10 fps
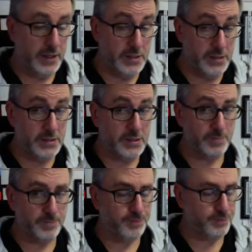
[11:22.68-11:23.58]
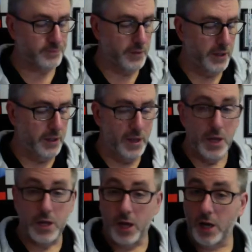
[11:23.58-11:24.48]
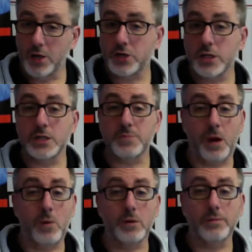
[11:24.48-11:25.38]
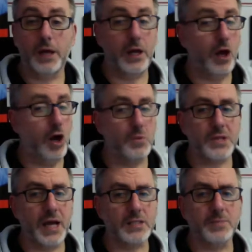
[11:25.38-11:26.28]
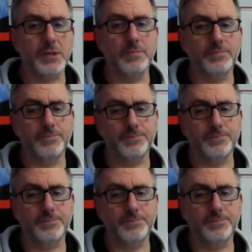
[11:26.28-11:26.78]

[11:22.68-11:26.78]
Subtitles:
is this. Knowledge is power, and always has been.